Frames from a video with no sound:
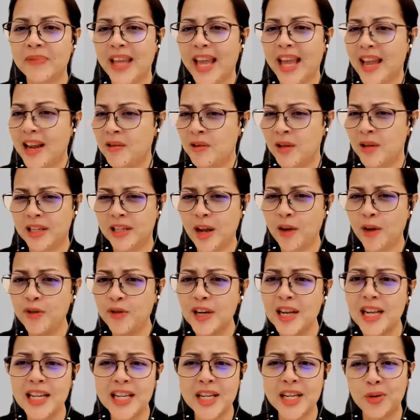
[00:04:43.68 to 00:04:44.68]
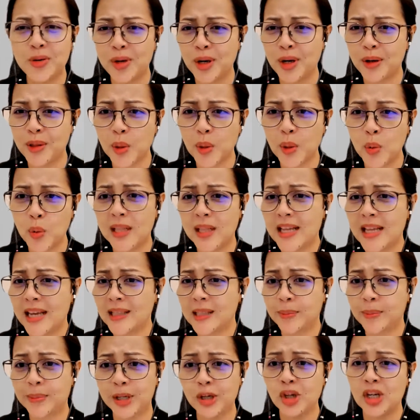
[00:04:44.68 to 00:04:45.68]
And definitely throughout the world,
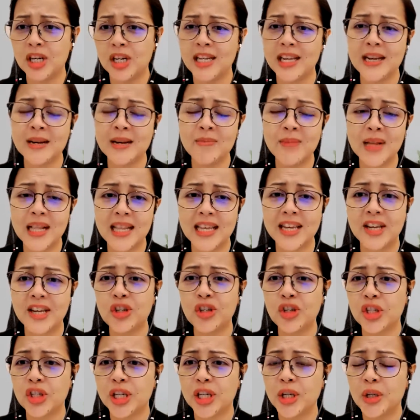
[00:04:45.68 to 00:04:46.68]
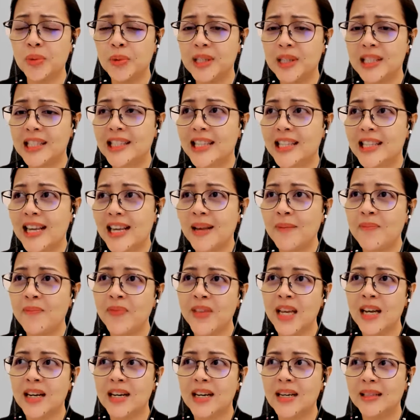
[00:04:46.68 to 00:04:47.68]
especially in Malaysia, you will see
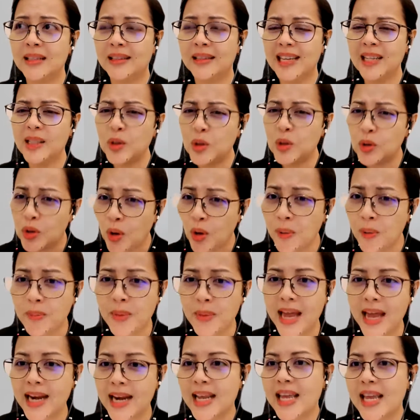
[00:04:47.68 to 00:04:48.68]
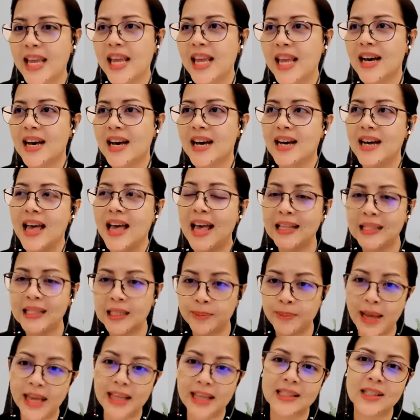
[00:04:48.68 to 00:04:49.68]
there are so many
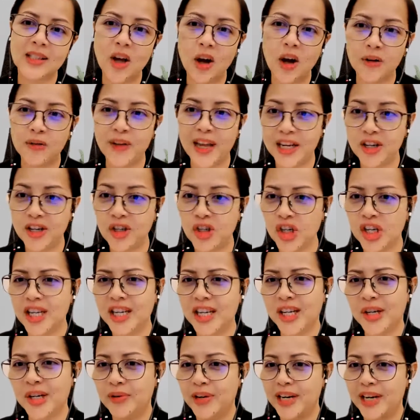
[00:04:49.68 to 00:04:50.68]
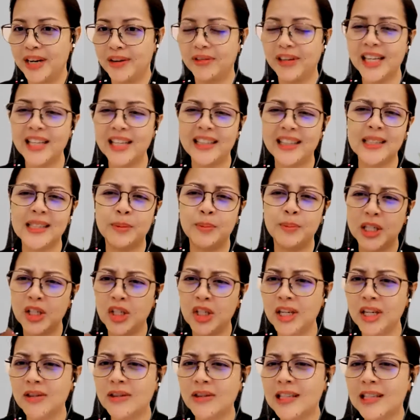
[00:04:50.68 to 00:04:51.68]
aspects of engineering, right? There's
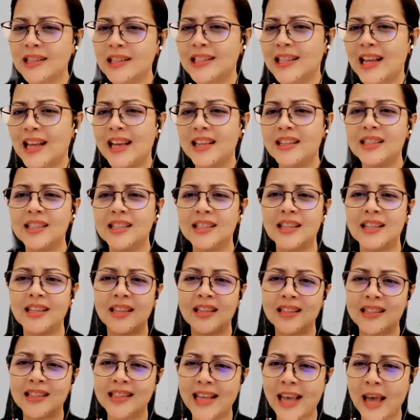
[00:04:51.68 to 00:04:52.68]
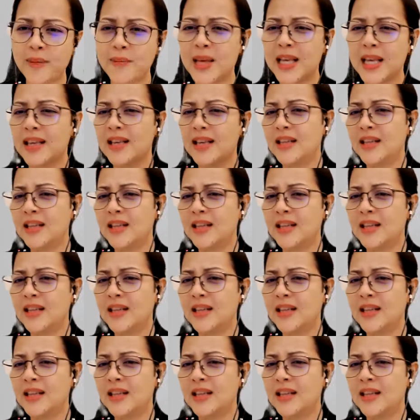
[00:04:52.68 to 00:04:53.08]
material sciences, chemical,